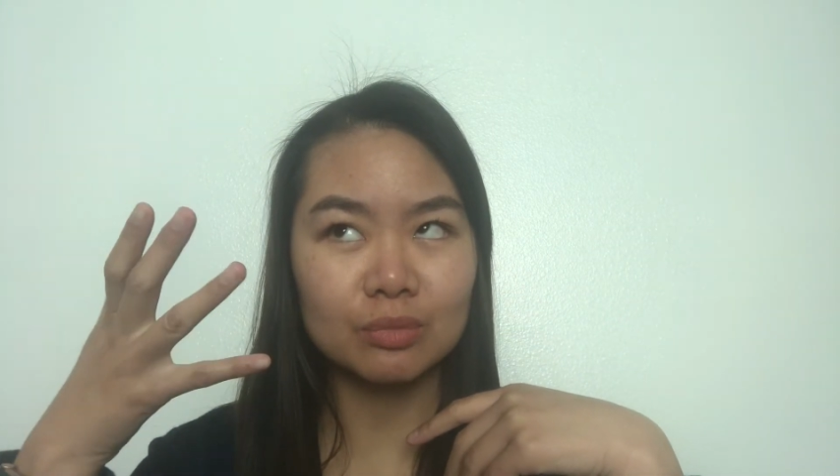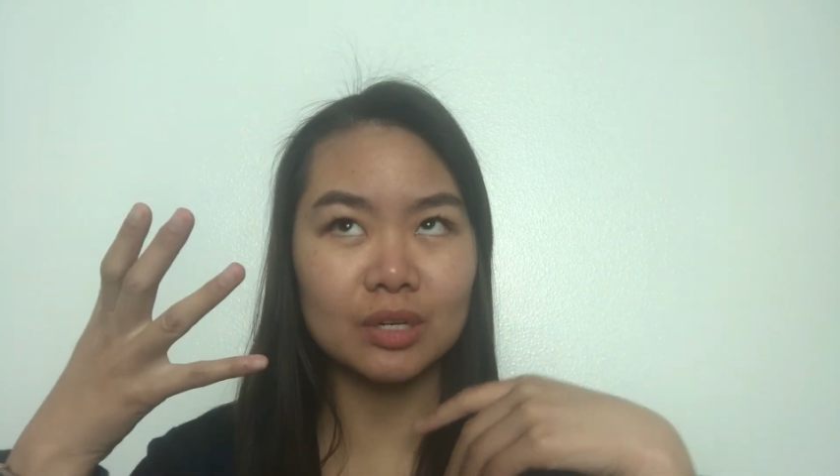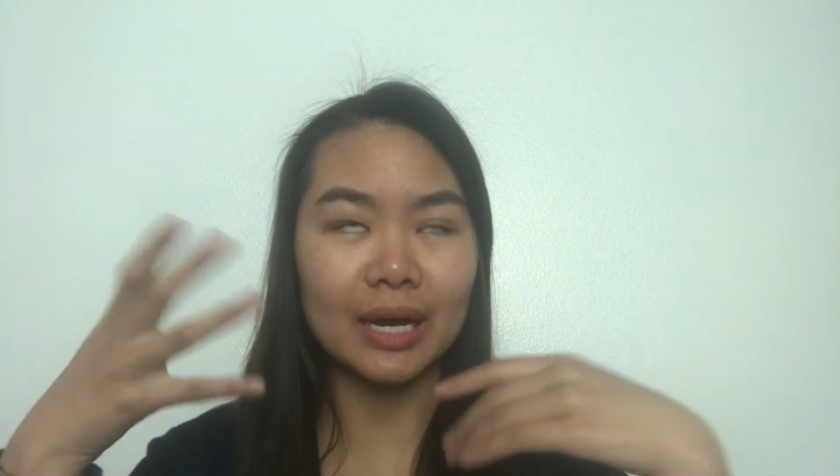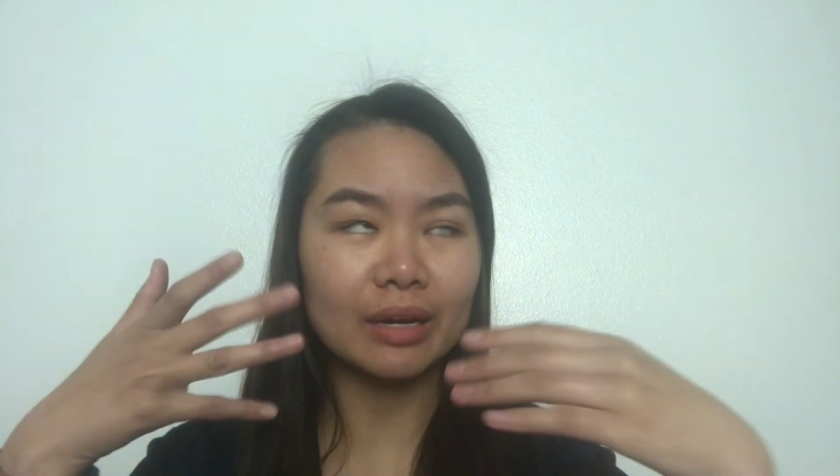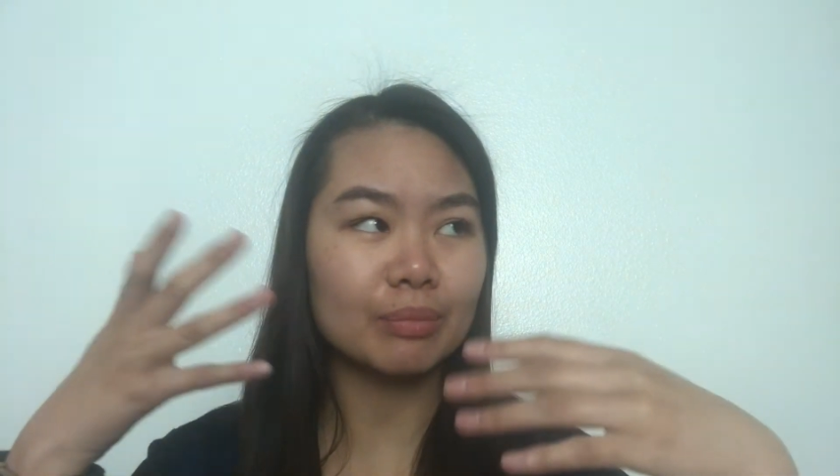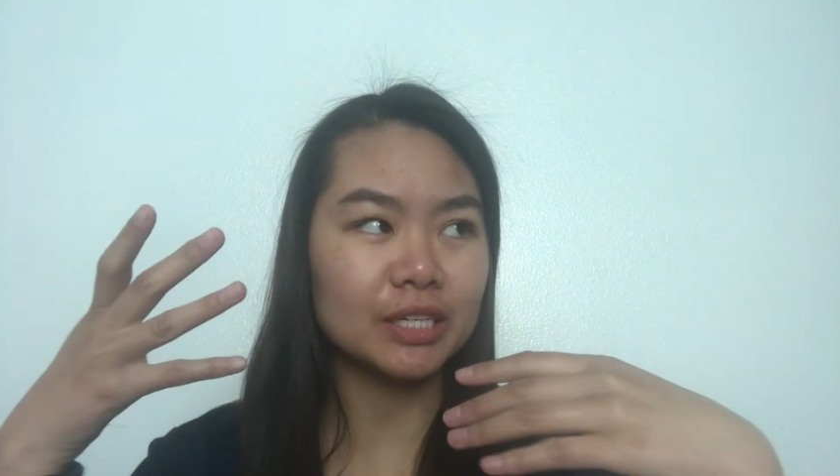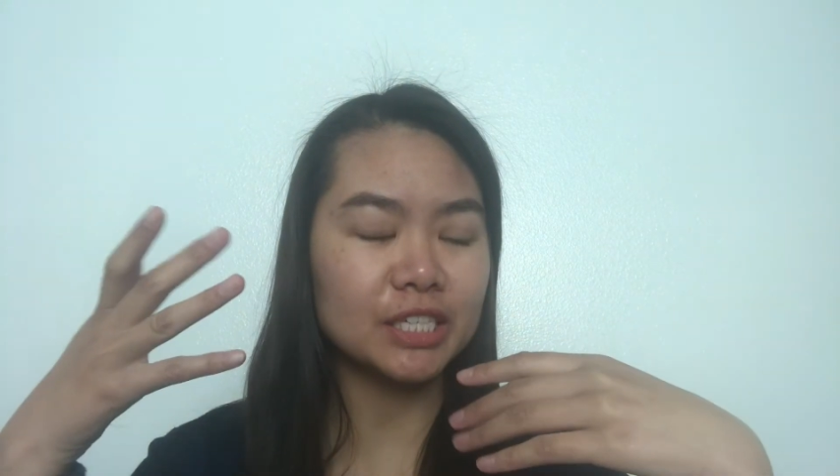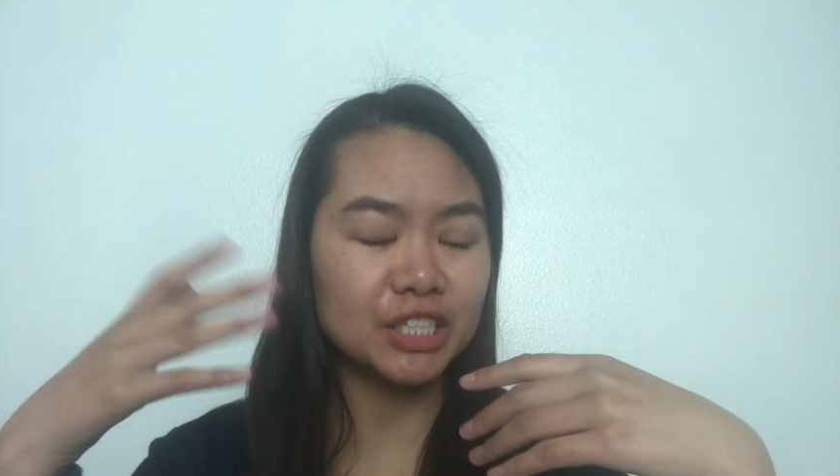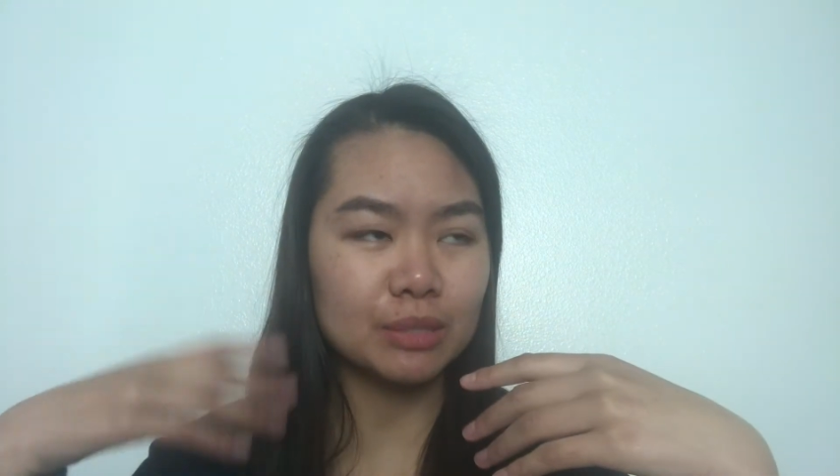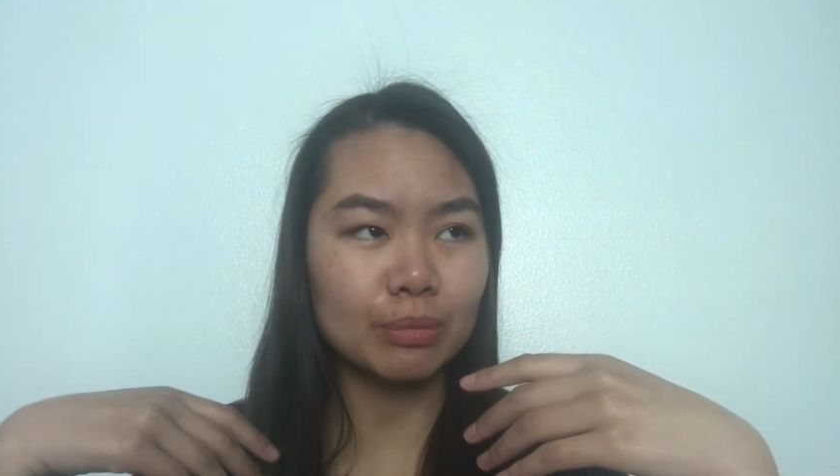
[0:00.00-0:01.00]
guided
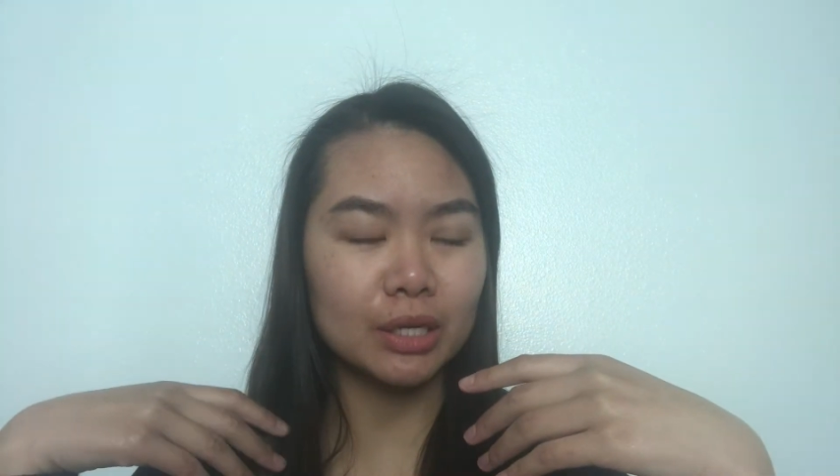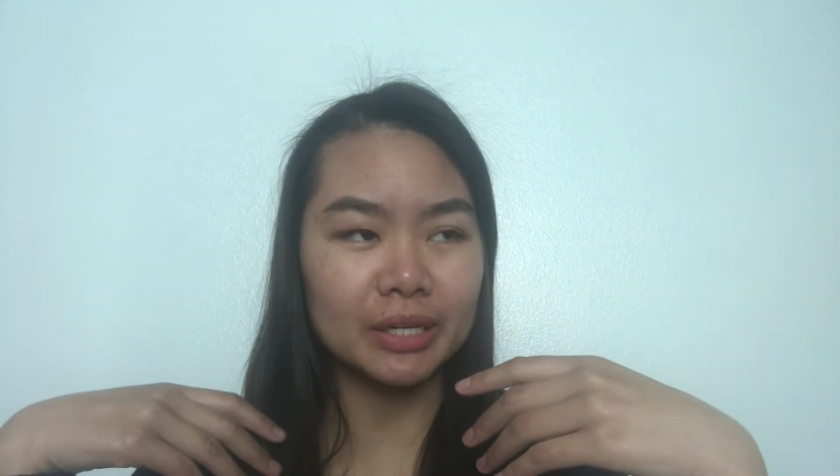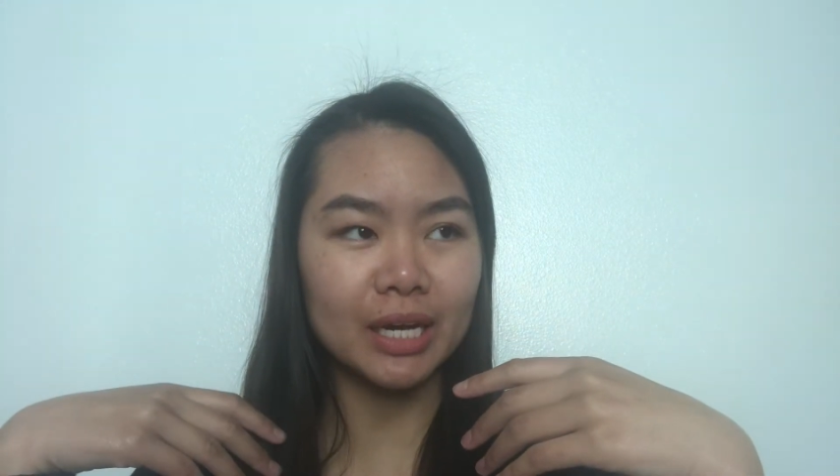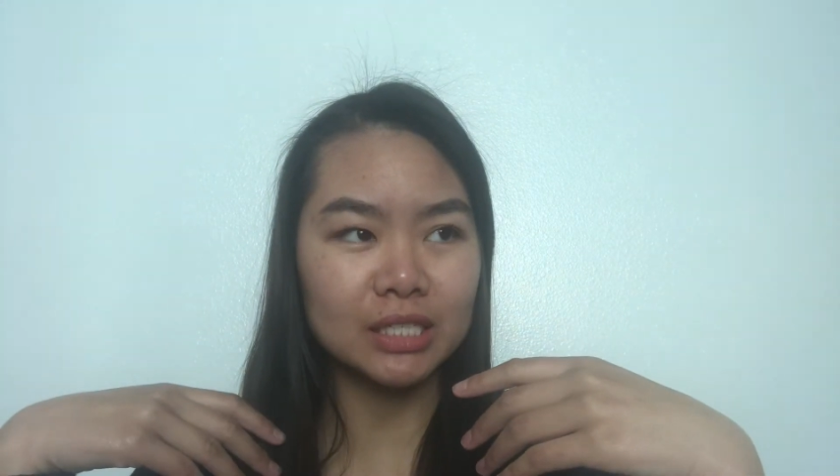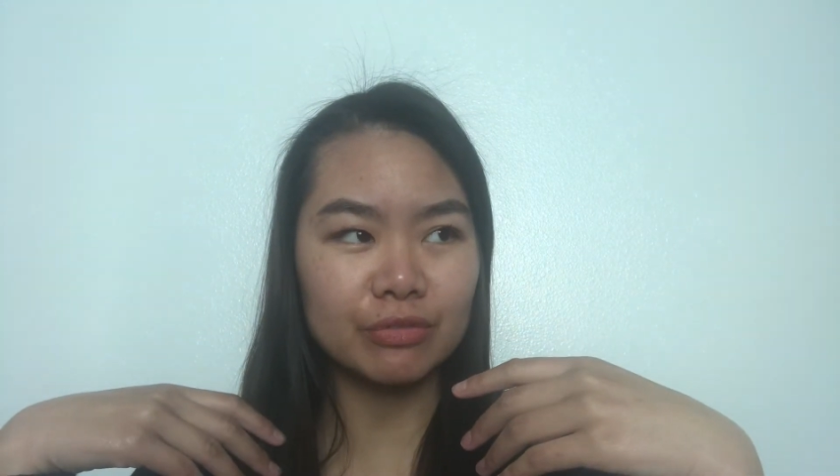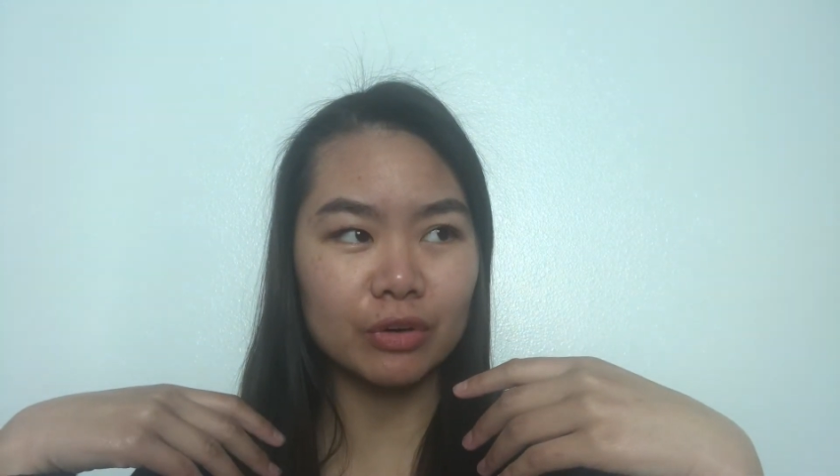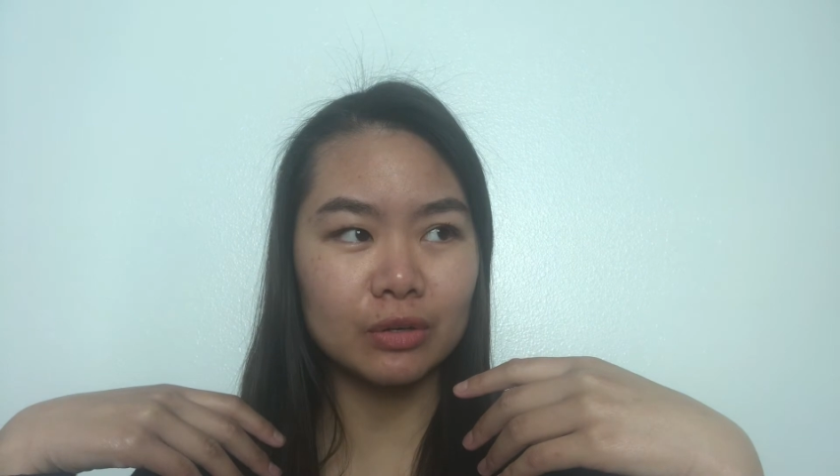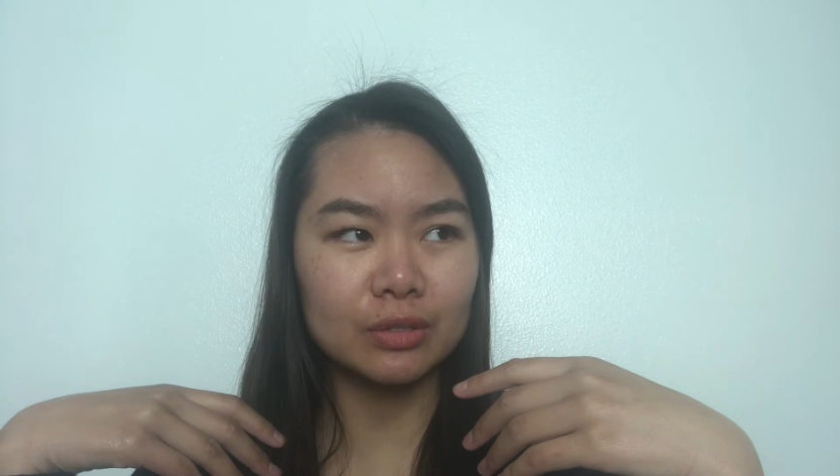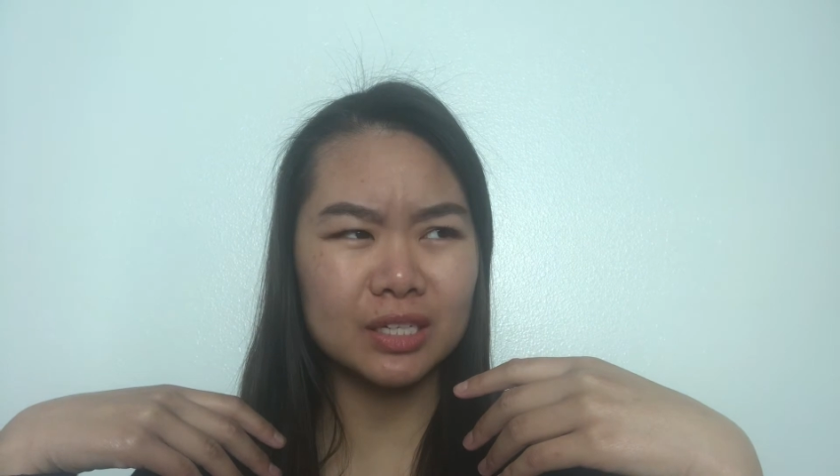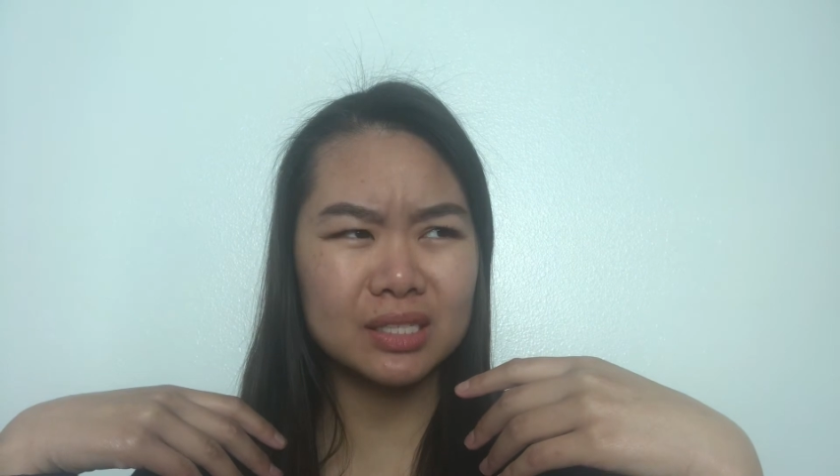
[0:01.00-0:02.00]
meditation podcast
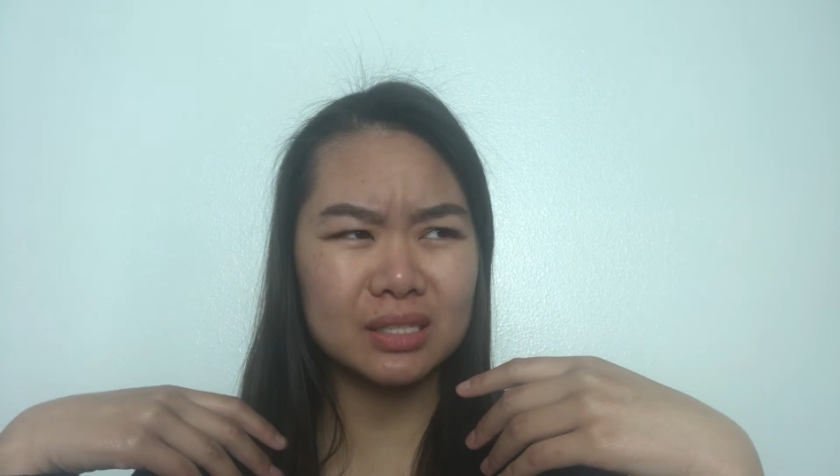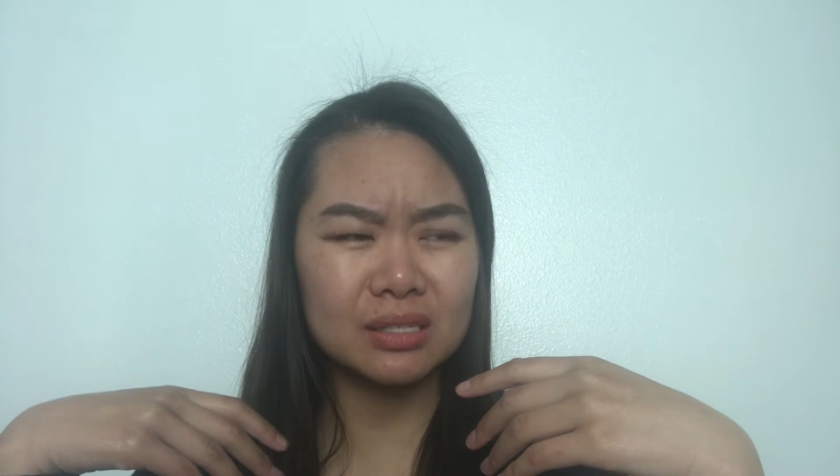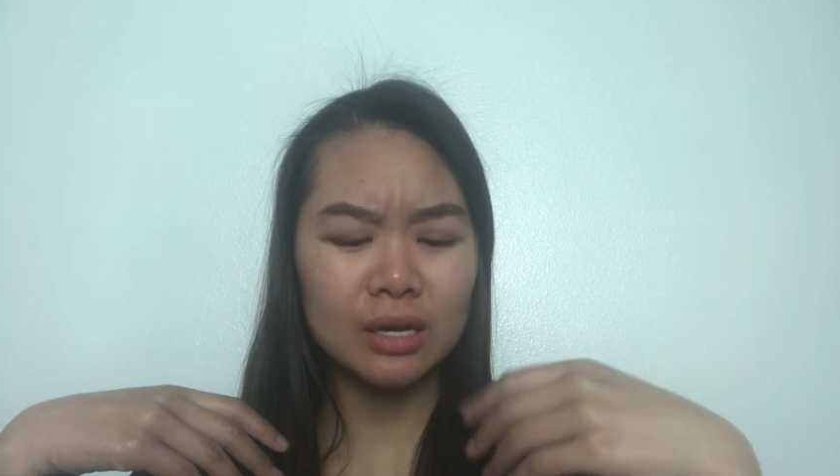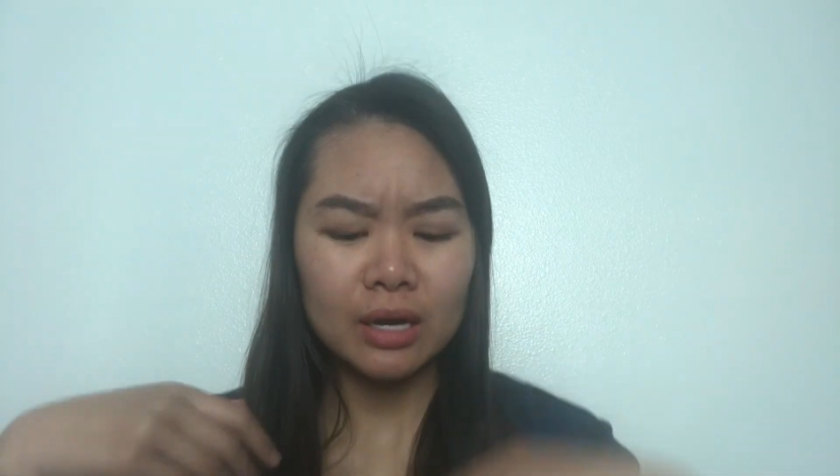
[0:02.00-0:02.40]
fault, it's